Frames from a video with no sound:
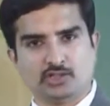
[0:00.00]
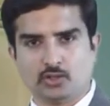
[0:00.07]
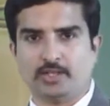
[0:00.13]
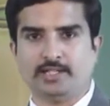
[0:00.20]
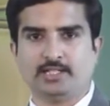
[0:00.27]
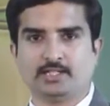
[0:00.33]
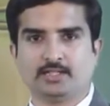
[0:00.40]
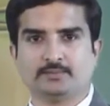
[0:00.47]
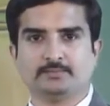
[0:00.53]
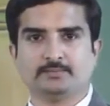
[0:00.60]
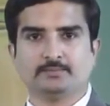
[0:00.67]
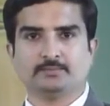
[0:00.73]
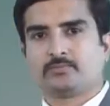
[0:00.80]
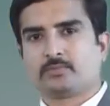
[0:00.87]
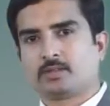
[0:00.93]
joint.
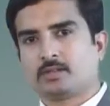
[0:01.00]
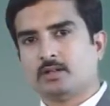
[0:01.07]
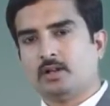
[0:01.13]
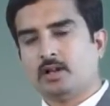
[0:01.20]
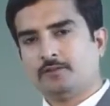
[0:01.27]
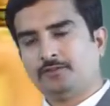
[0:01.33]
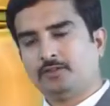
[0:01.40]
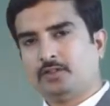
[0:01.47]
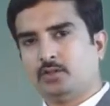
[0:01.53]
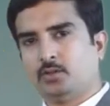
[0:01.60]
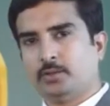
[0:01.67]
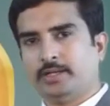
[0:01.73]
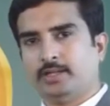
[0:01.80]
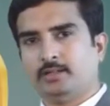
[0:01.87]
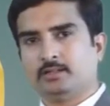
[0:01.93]
After
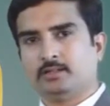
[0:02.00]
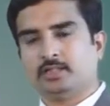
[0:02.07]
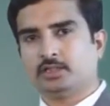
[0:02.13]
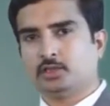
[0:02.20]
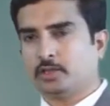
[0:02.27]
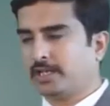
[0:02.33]
knowing the